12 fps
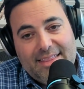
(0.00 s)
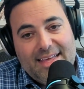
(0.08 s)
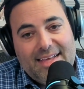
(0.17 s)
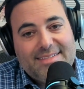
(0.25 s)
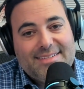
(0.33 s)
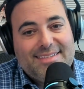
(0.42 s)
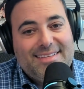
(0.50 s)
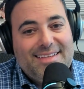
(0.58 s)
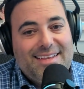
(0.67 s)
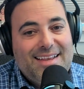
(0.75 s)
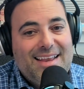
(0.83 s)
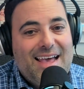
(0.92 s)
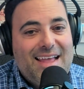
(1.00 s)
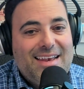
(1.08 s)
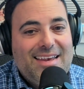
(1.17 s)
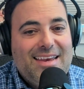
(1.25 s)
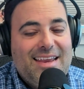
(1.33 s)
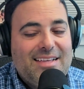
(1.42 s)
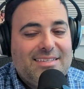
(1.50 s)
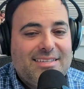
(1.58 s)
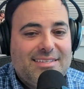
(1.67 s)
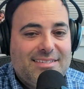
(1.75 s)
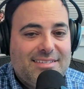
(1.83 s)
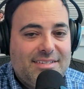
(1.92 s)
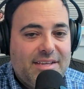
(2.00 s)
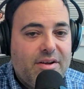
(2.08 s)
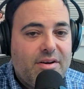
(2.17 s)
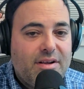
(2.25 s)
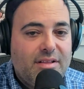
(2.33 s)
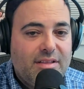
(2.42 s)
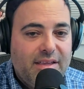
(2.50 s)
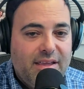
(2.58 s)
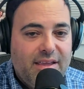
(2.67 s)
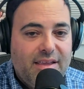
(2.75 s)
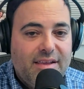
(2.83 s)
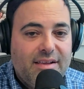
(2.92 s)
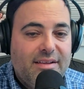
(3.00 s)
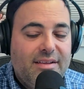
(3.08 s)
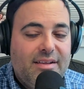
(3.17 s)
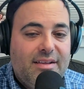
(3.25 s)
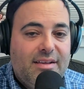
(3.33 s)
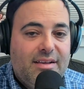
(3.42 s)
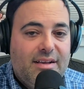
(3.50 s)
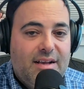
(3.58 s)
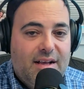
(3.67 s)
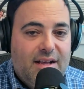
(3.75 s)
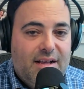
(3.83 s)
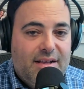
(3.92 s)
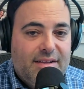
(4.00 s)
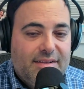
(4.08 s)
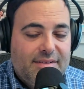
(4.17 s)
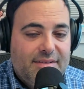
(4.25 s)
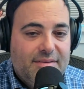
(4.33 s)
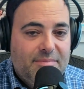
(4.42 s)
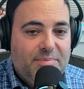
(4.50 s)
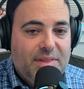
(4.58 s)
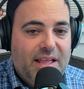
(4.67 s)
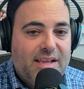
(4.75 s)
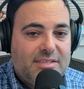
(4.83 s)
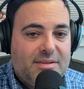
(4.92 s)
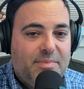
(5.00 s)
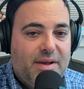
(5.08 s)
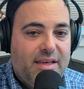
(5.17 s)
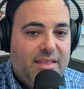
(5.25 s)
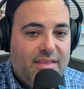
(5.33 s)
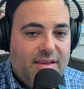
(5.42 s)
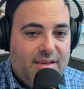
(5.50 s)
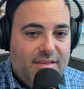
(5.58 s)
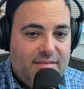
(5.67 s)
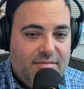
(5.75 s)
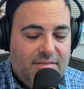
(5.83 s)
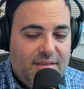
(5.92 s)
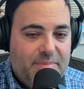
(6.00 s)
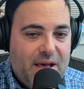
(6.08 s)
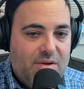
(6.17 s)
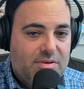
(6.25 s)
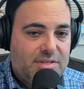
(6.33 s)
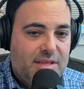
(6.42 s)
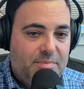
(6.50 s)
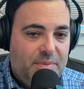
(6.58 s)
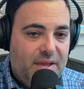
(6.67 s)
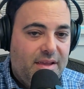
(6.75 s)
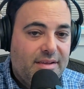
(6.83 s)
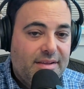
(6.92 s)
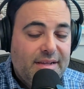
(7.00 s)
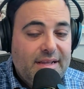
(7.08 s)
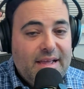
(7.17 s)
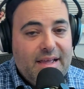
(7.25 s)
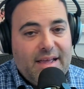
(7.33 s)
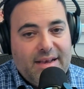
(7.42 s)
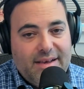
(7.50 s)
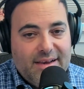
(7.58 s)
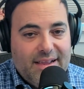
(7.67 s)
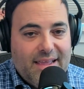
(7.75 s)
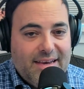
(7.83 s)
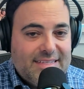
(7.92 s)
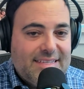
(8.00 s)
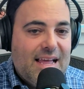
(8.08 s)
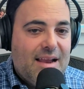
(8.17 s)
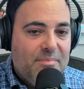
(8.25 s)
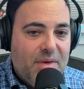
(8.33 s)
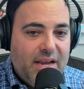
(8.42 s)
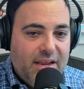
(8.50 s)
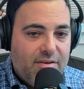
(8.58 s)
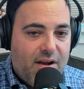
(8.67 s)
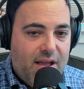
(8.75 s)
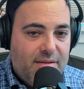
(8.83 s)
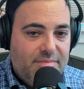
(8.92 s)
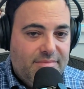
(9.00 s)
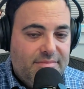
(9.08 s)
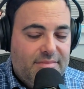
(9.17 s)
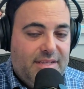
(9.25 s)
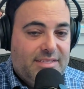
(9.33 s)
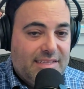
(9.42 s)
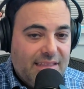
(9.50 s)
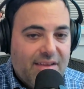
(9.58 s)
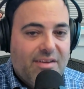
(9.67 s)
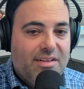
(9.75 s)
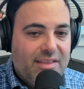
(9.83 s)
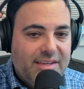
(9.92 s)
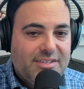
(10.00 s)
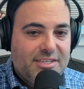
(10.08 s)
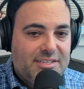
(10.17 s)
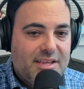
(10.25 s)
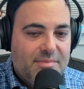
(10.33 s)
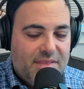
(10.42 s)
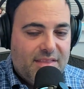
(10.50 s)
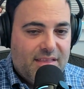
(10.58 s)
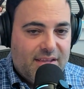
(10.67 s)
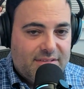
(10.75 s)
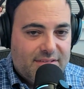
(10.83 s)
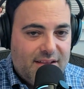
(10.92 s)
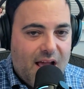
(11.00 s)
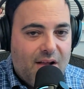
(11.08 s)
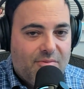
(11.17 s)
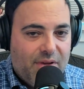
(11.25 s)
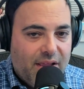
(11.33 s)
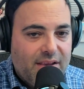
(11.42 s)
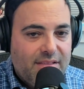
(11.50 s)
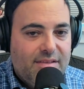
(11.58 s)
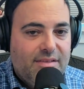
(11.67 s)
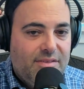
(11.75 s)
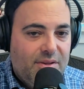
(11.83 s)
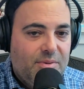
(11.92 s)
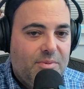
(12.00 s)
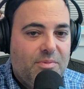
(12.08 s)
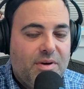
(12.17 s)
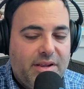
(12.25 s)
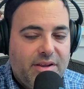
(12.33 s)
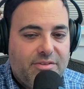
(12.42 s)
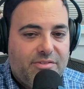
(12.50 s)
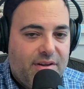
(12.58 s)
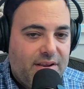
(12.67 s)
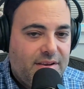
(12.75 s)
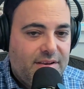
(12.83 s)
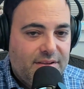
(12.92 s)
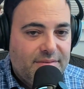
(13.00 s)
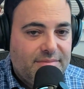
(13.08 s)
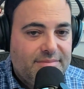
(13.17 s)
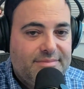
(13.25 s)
That's not necessarily uh, blessed by the powers that be. And it's not a money grab. It's literally just something that's not rated to do what you're trying to do.